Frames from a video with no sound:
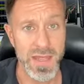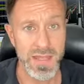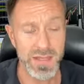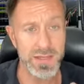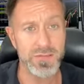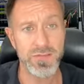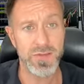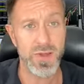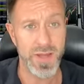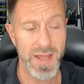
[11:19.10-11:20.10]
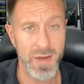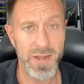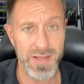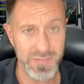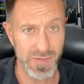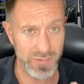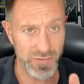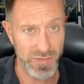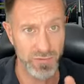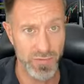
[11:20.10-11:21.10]
he started out and he's
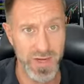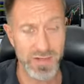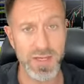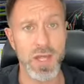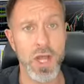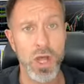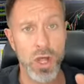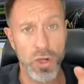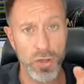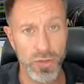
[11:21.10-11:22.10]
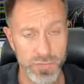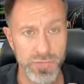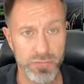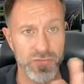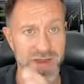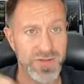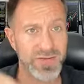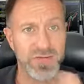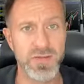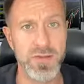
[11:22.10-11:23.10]
actually trading lots of
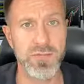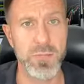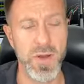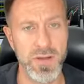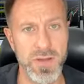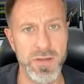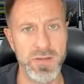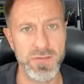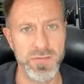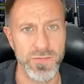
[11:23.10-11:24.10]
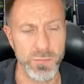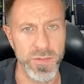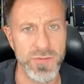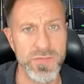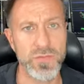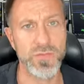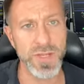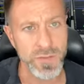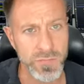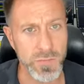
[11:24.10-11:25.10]
strategies in different market conditions because he's
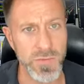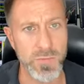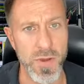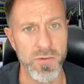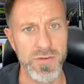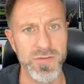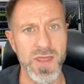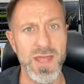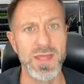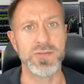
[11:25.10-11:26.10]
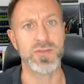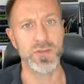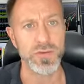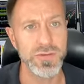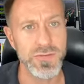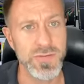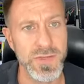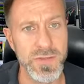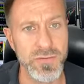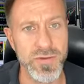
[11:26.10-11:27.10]
already got some experience, he's good at
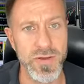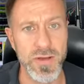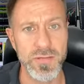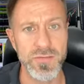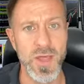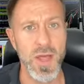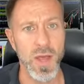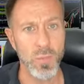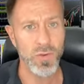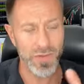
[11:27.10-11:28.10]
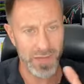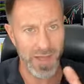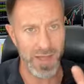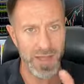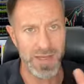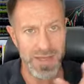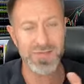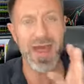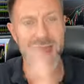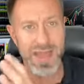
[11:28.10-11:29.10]
seeing the charts, and
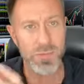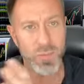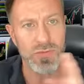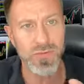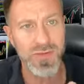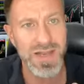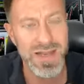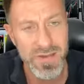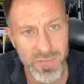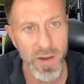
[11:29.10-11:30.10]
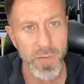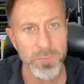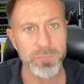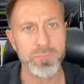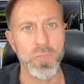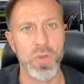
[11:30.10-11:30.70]
he's able to deliver